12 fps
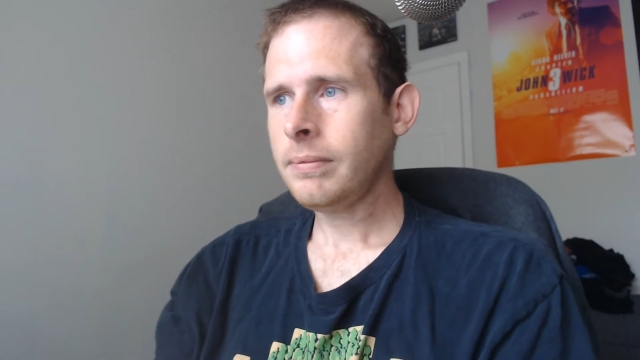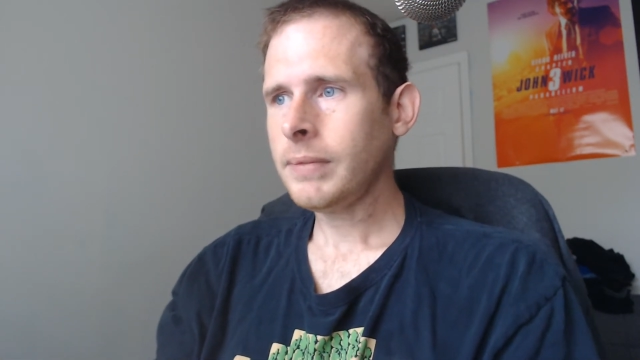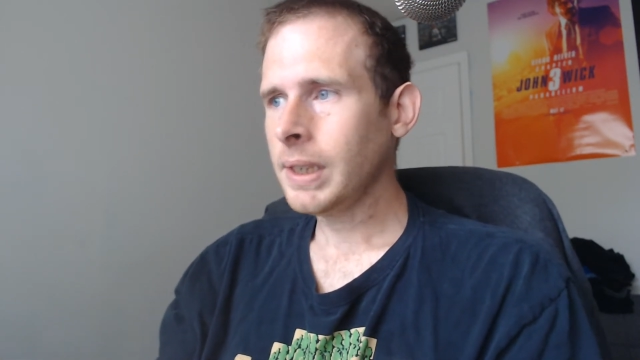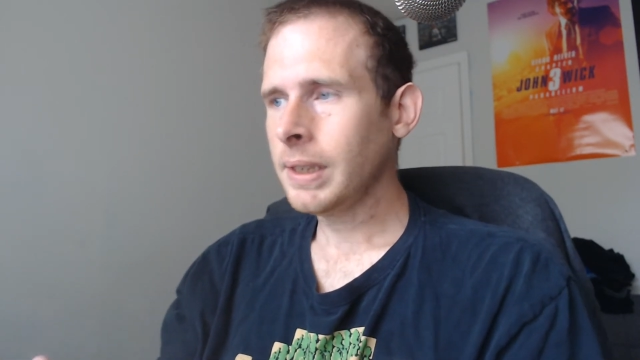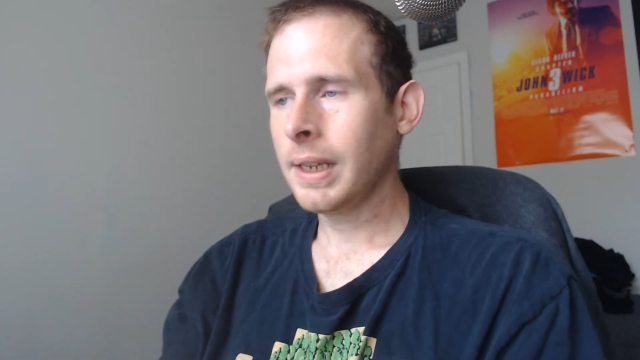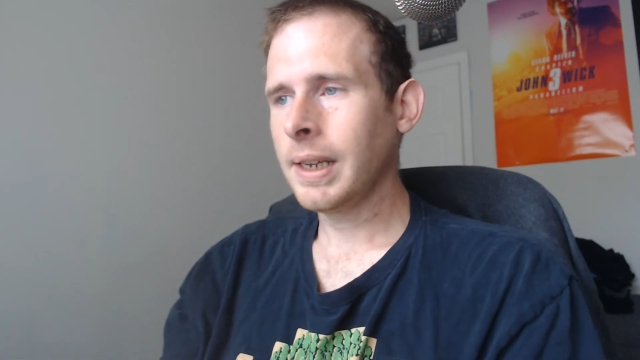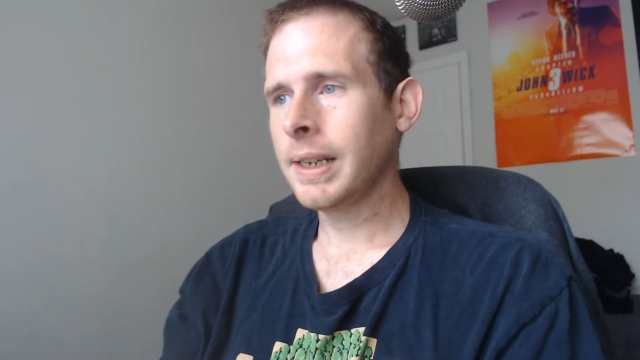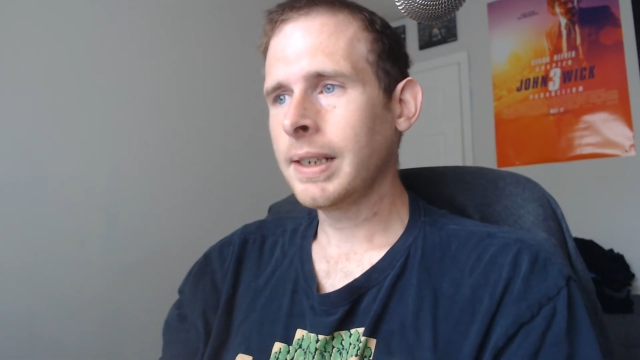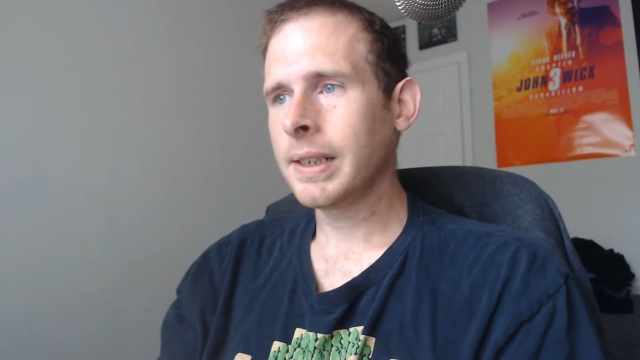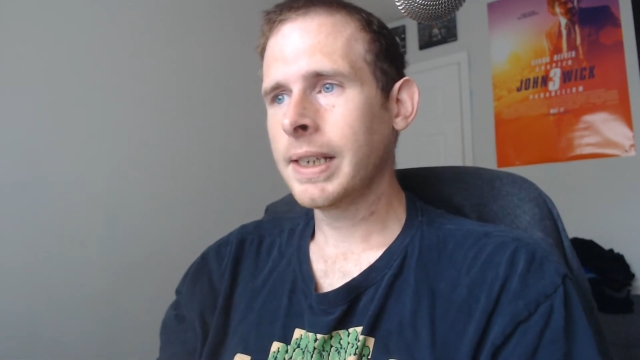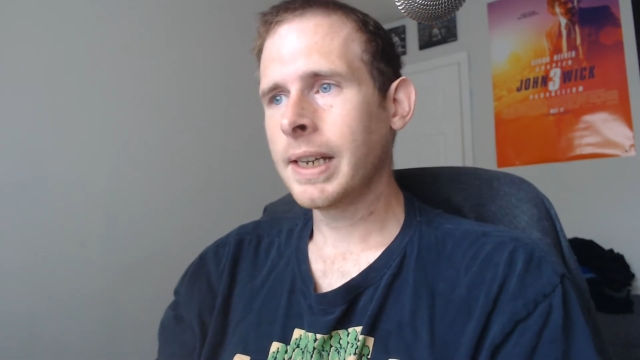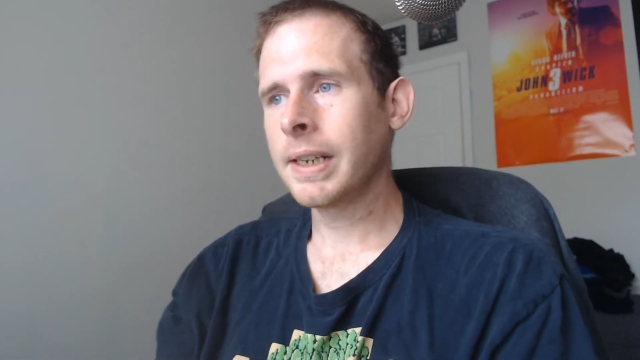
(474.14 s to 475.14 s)
And
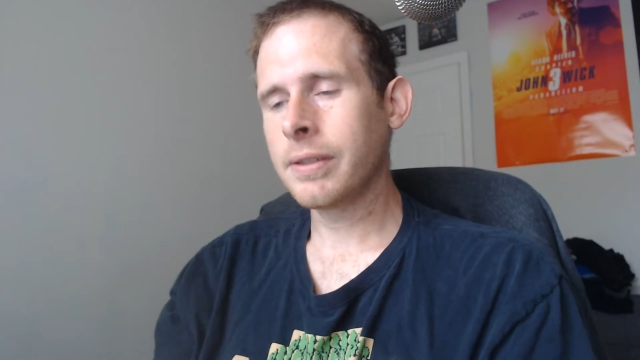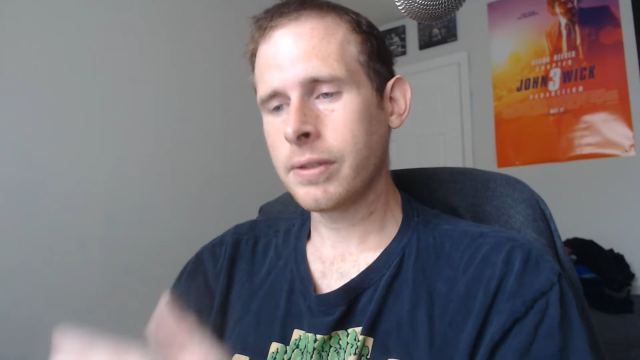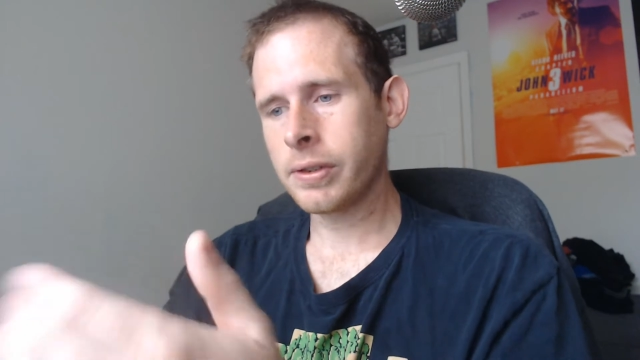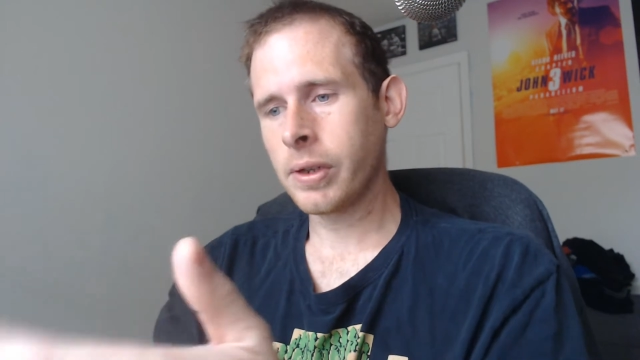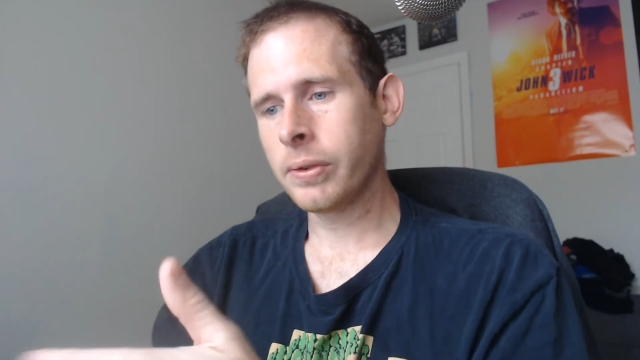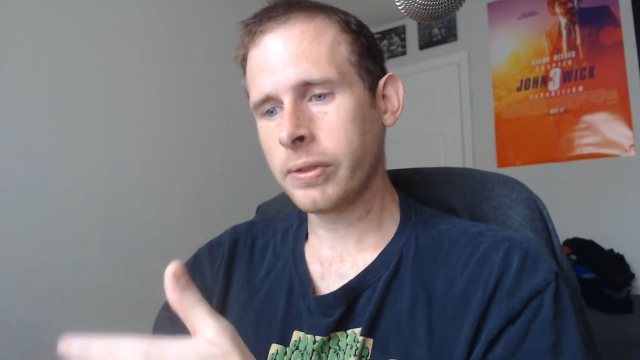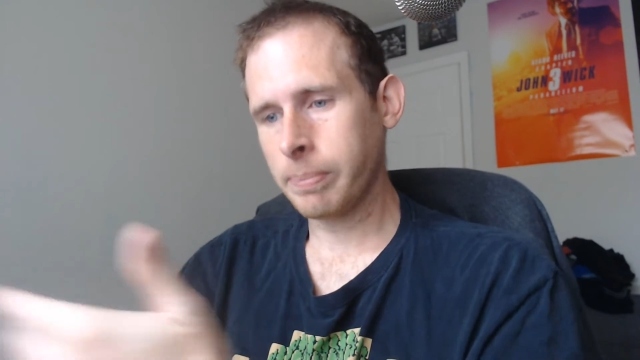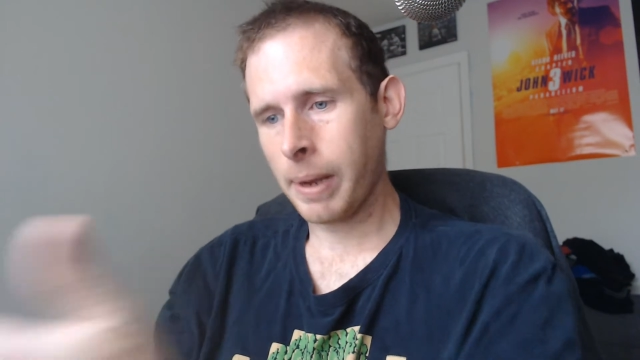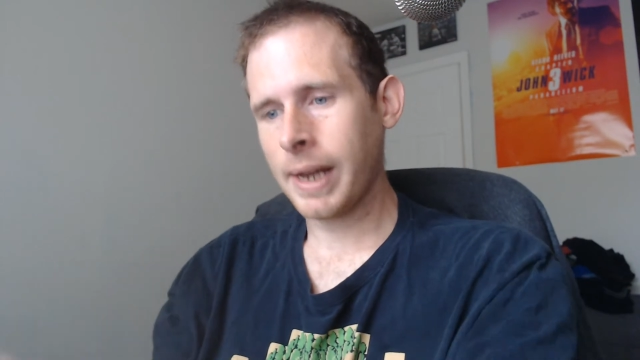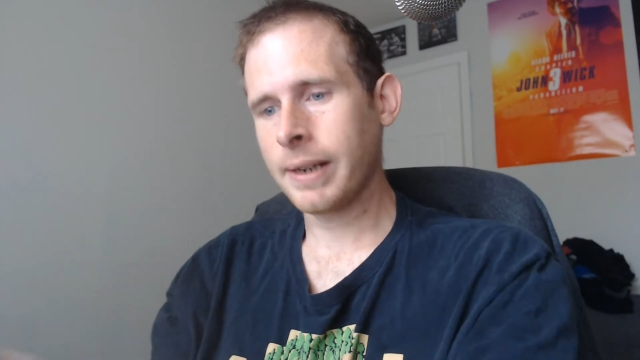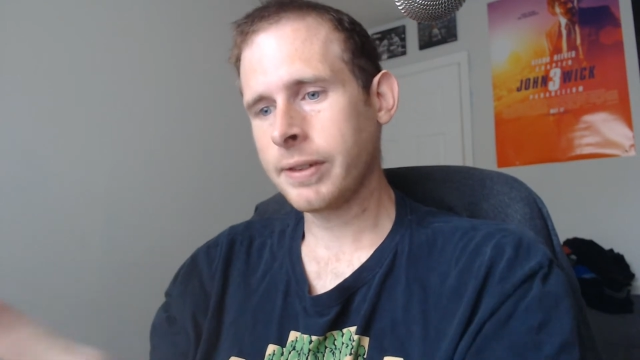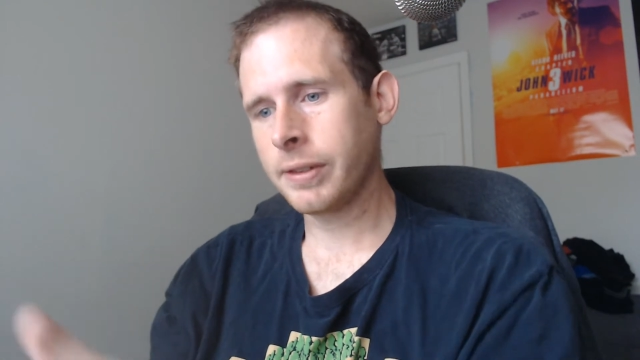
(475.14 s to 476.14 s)
again, it just goes
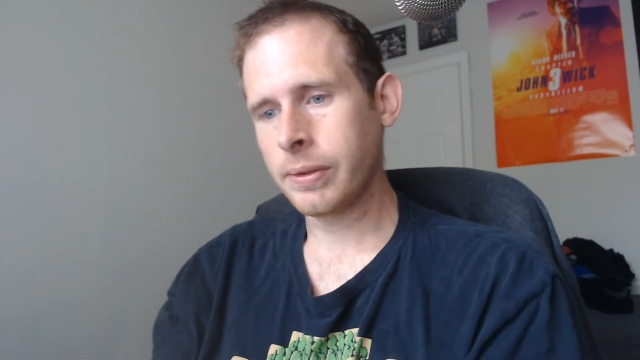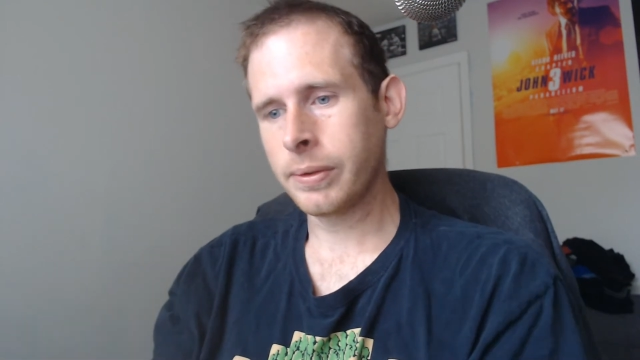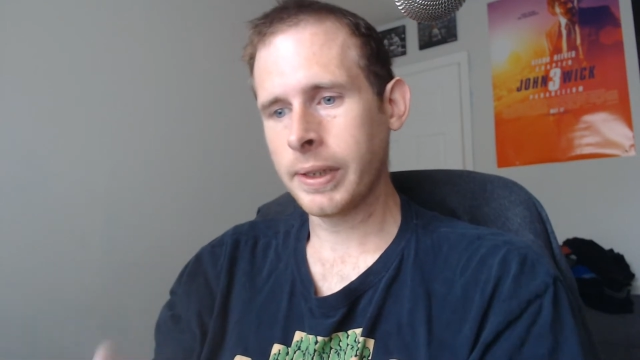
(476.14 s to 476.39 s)
back to